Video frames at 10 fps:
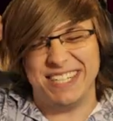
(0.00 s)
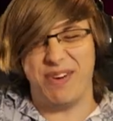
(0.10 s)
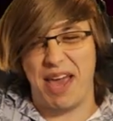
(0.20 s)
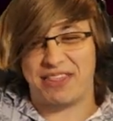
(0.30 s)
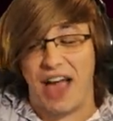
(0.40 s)
We
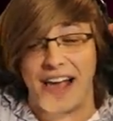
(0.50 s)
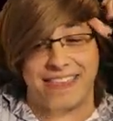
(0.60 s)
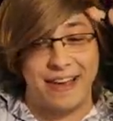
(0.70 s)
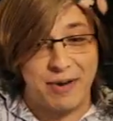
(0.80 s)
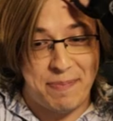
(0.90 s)
have to, I
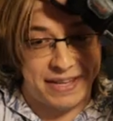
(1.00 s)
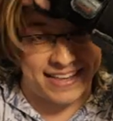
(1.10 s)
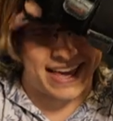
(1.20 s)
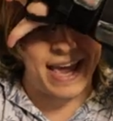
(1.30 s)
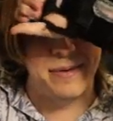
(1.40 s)
think we beat the
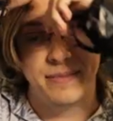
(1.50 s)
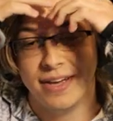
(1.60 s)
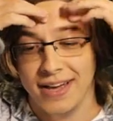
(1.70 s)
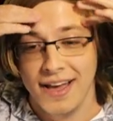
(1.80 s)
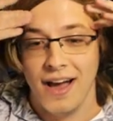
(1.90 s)
game.
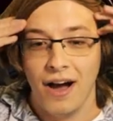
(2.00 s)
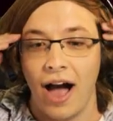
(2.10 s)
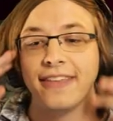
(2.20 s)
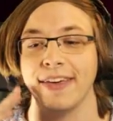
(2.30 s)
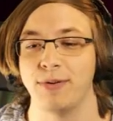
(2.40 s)

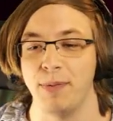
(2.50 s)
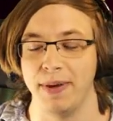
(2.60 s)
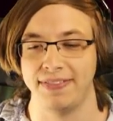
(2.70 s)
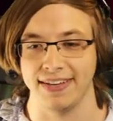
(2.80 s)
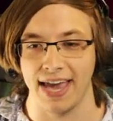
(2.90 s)
I think we
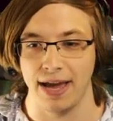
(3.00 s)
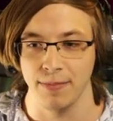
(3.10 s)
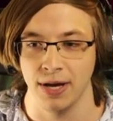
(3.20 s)
beat the game.